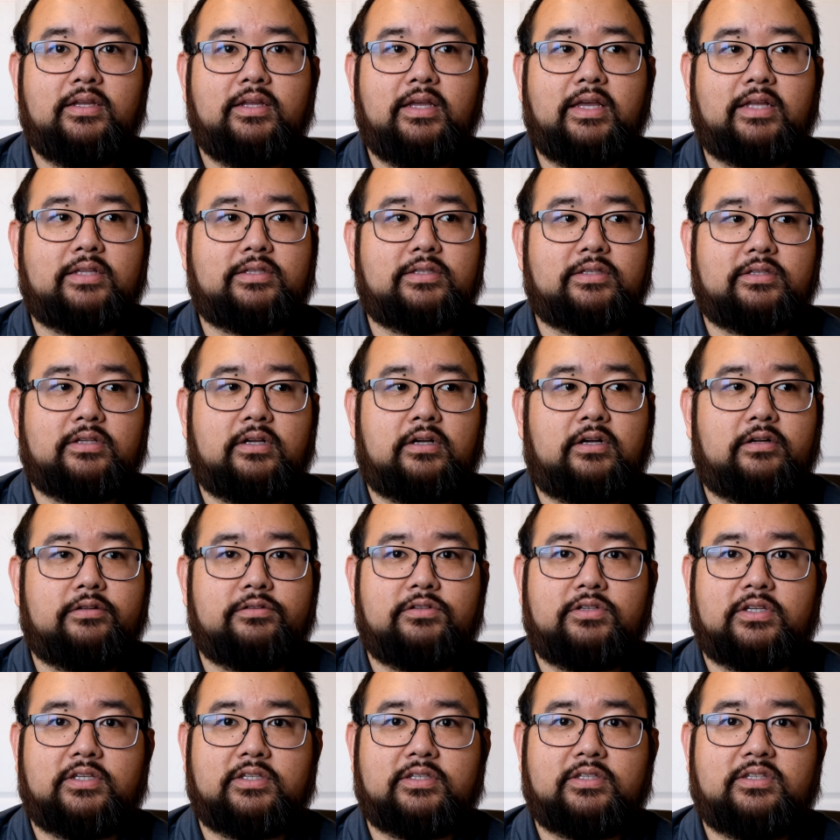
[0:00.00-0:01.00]
This is all
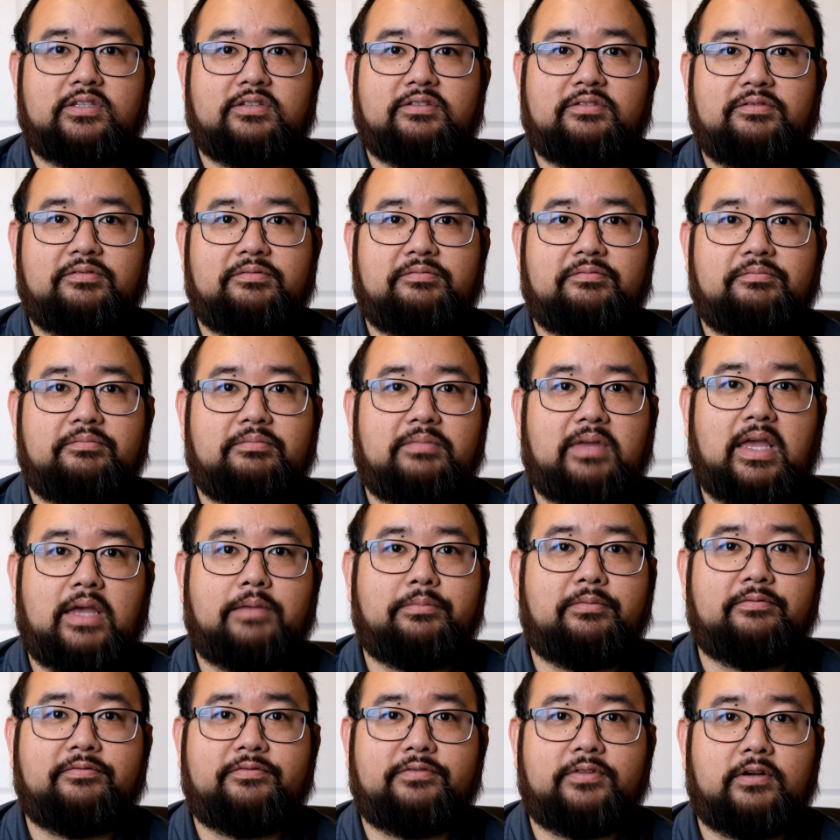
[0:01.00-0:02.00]
just
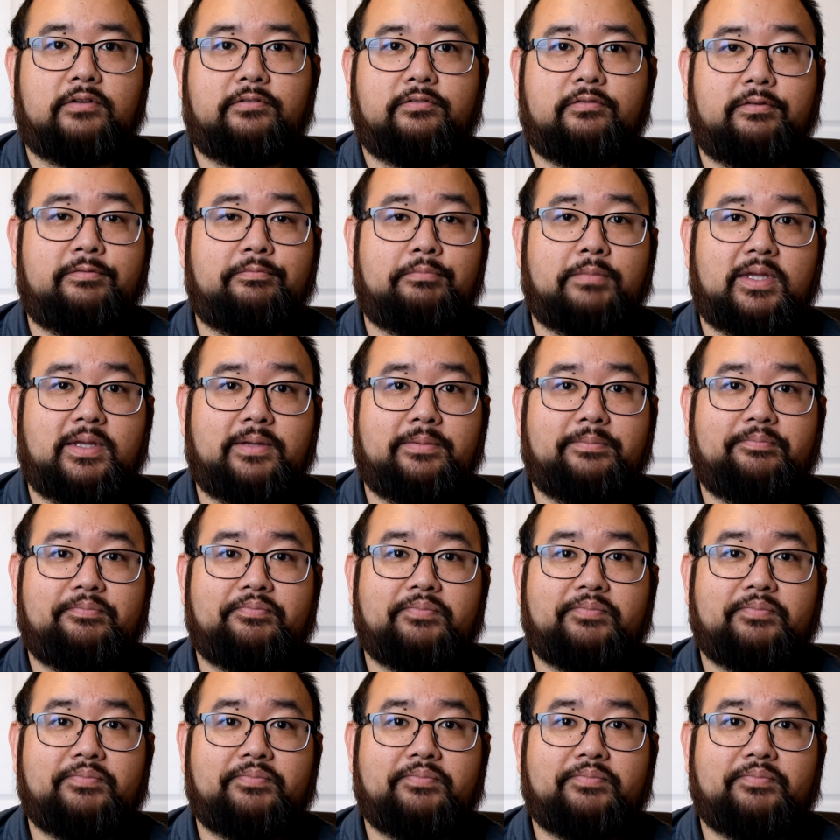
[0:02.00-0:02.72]
ebb and flow with me.